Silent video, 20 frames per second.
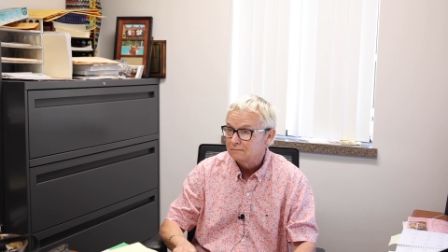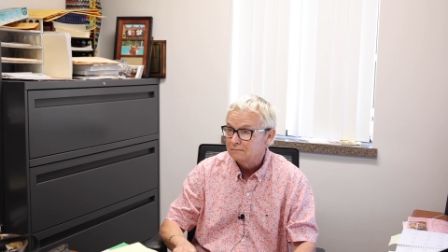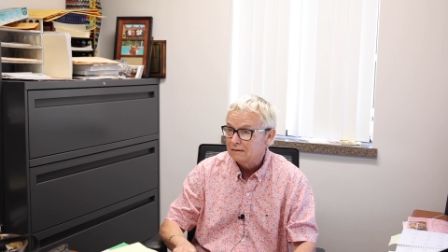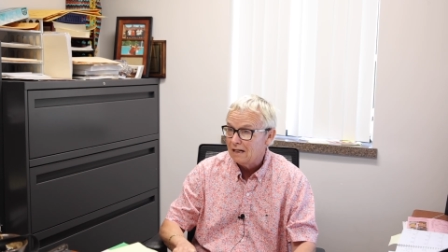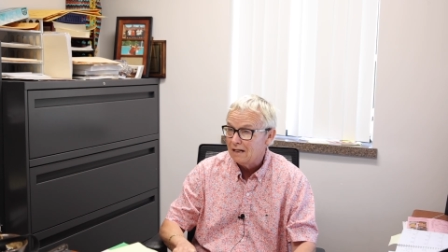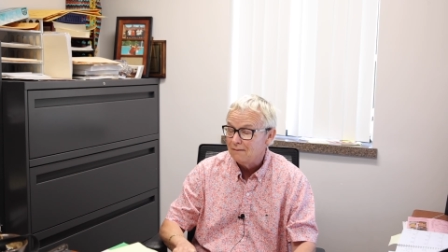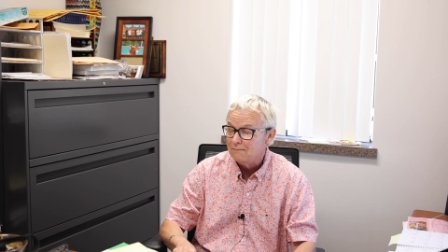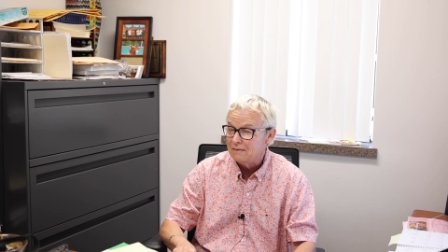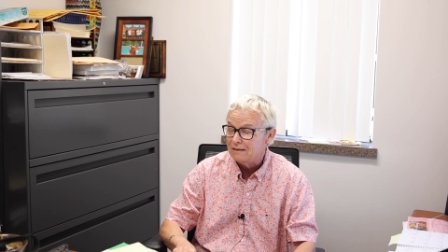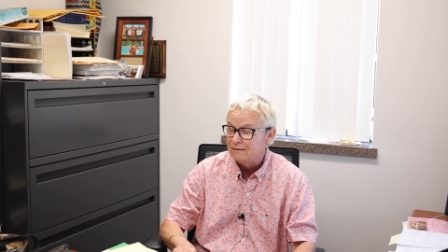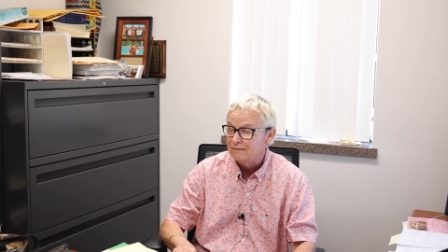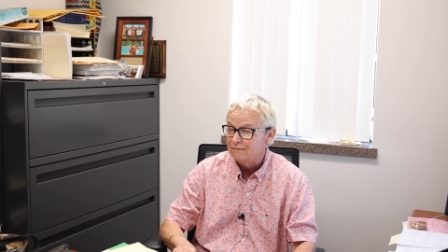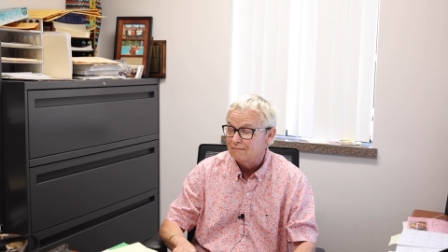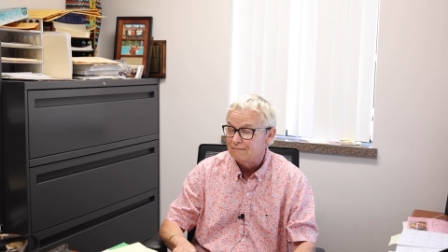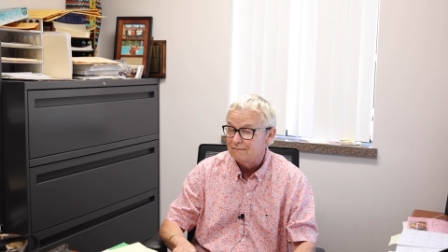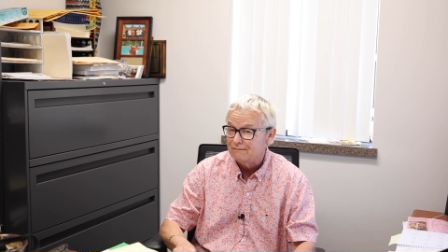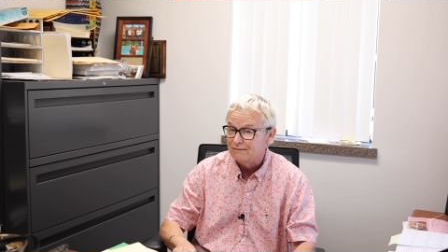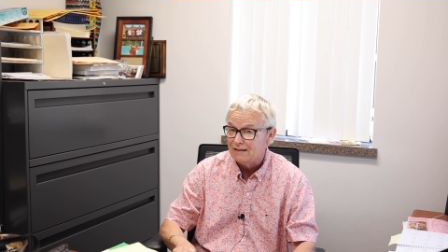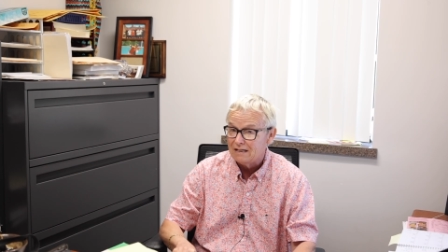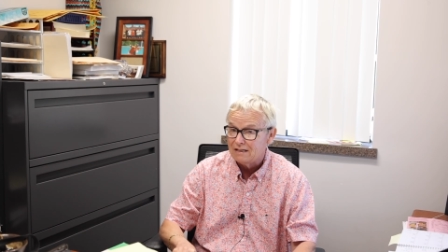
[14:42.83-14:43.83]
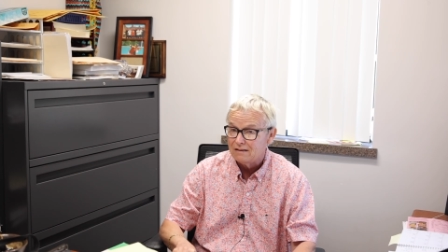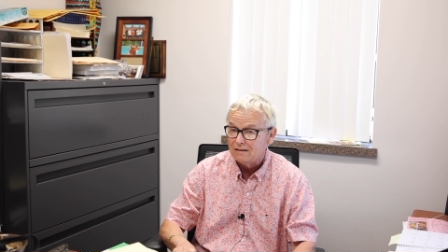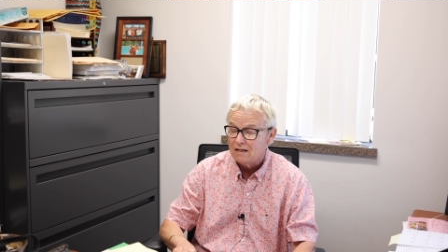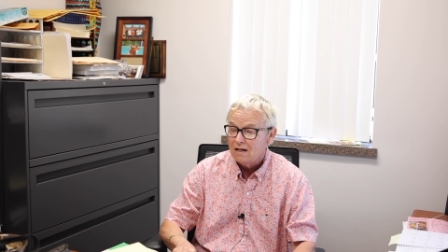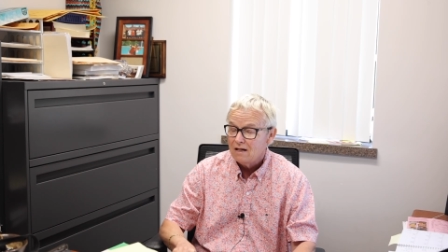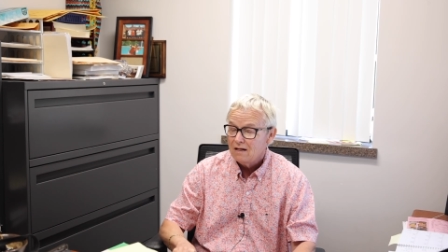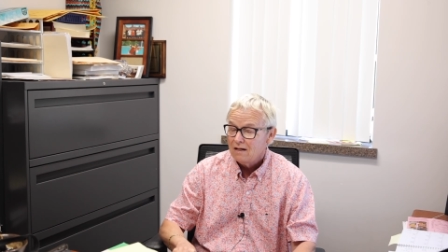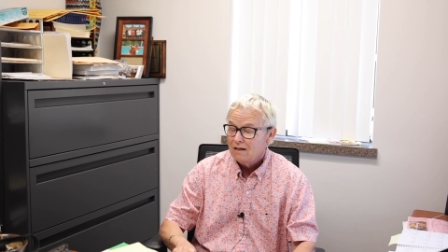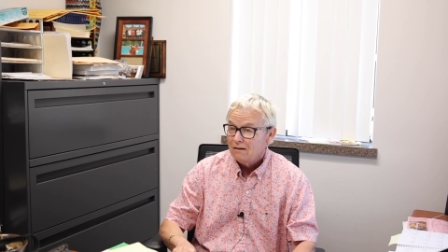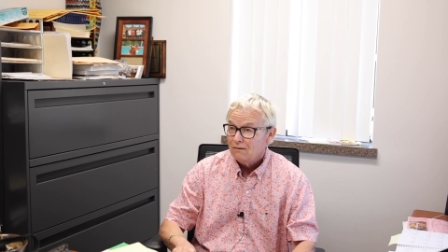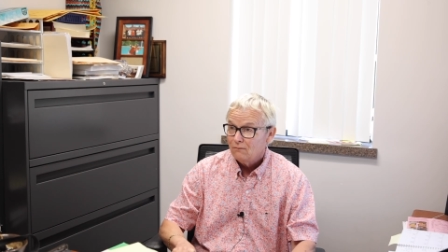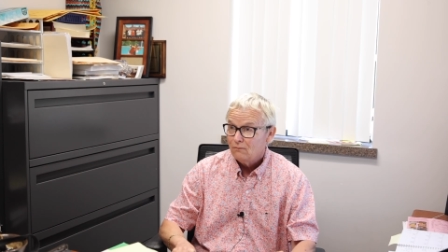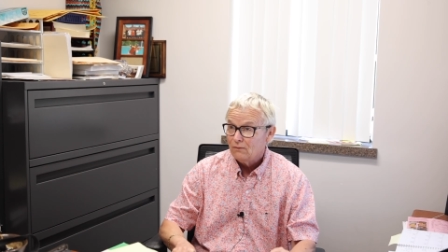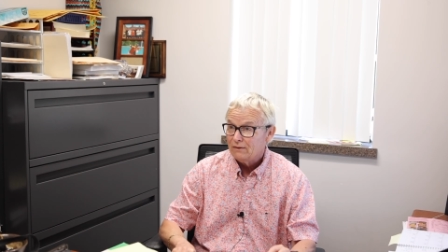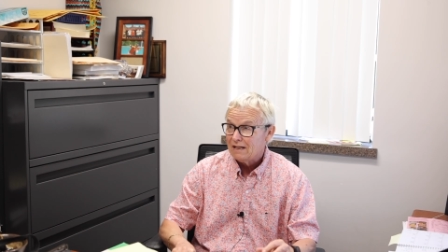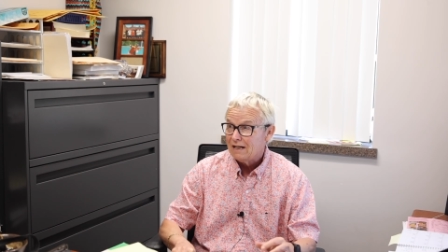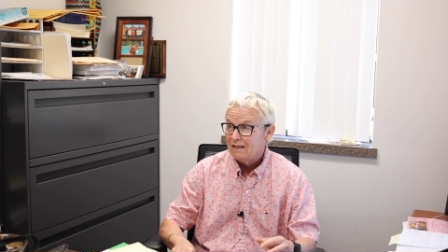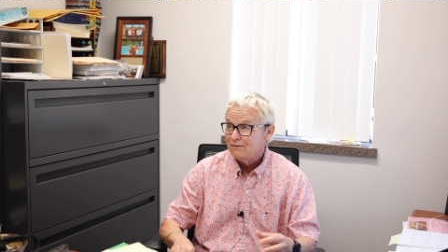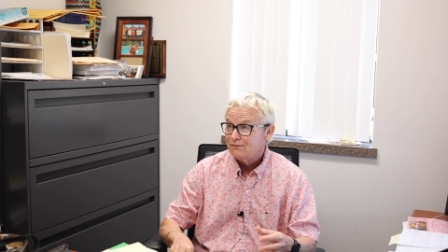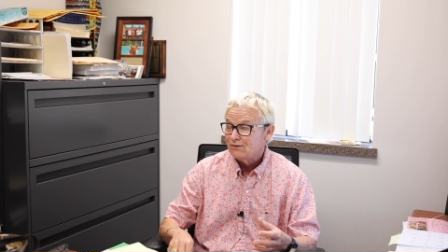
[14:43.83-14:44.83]
I mean, when
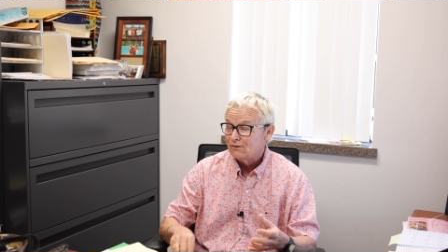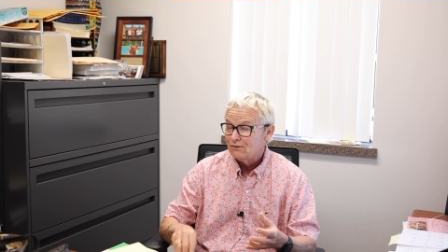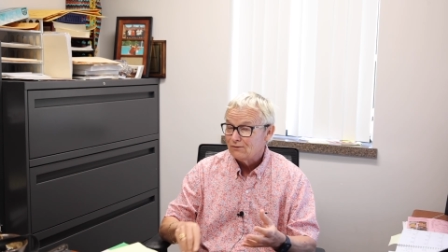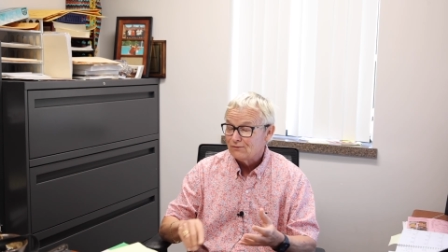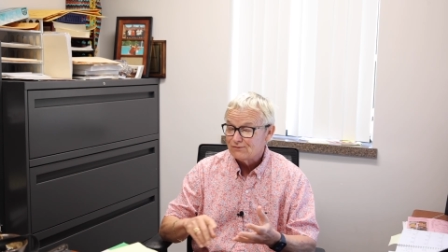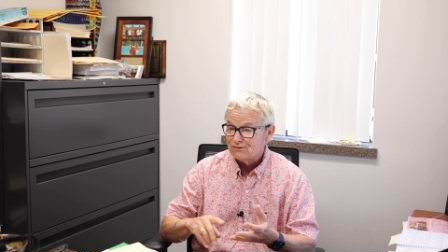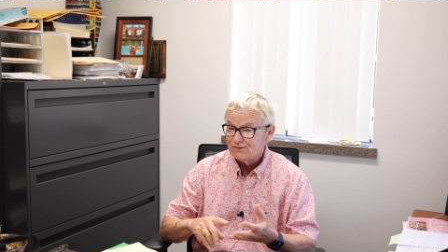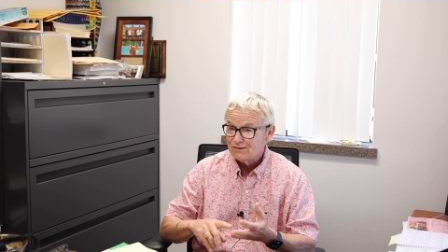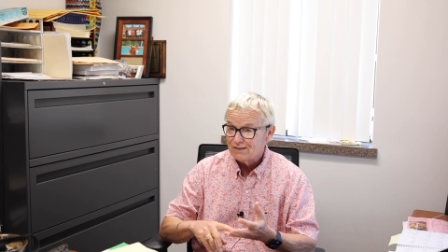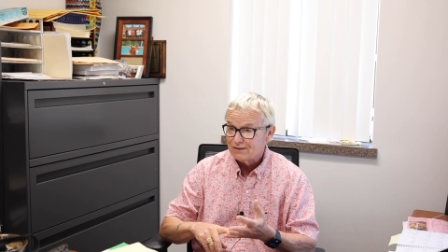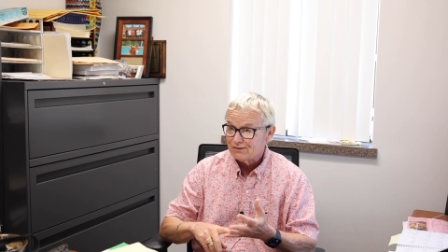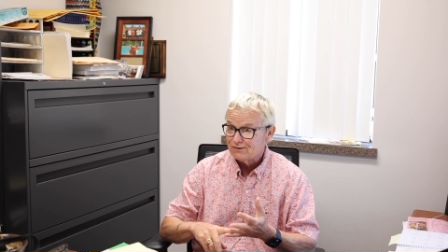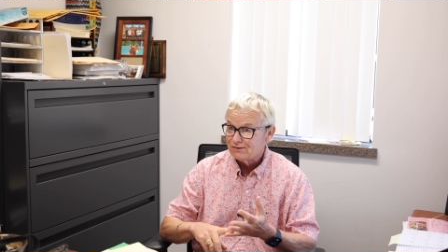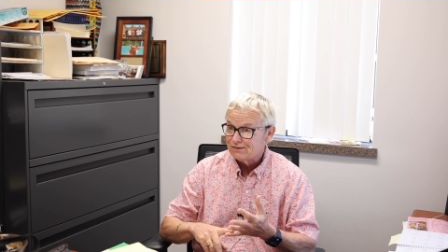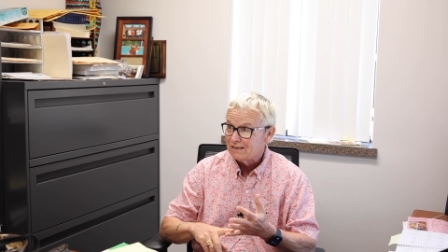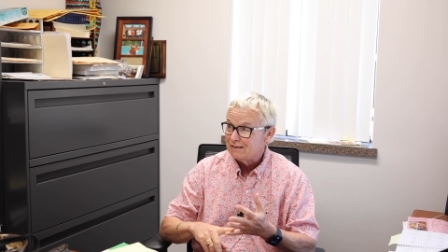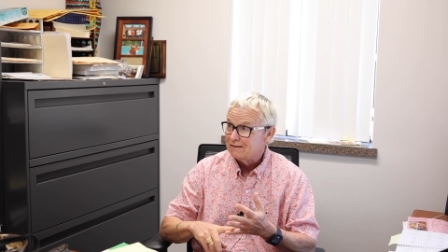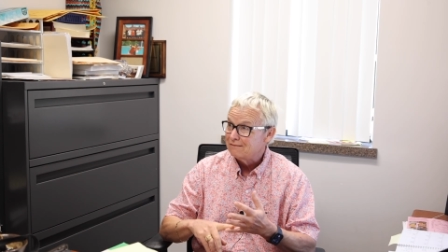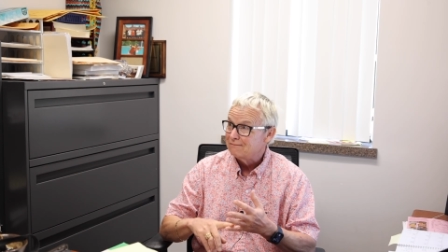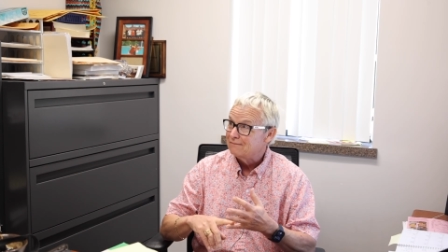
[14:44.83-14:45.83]
I turned 60,